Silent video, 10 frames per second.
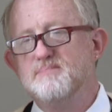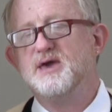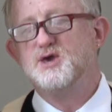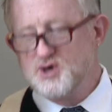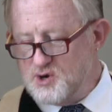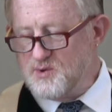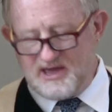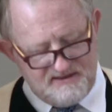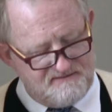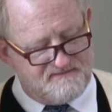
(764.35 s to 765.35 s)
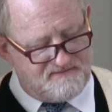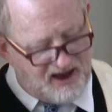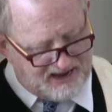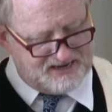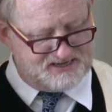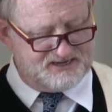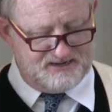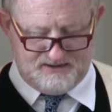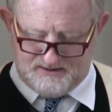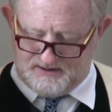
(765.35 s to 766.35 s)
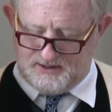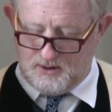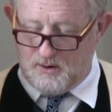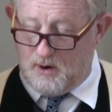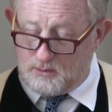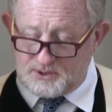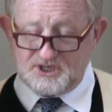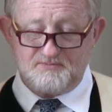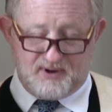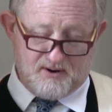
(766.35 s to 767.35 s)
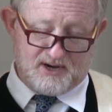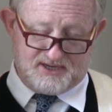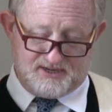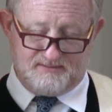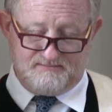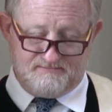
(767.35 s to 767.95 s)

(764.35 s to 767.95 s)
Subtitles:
may you invite your own spirit